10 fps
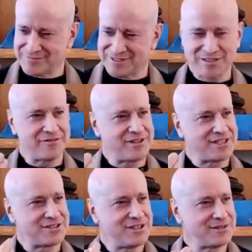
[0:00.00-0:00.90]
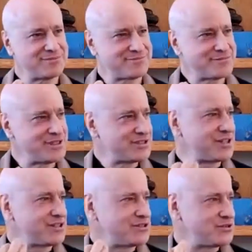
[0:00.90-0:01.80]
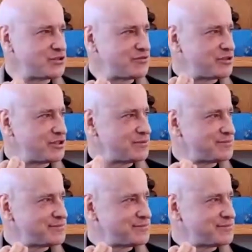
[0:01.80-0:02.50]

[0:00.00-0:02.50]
Isn't that fascinating? Here's the Heart Sutra for you.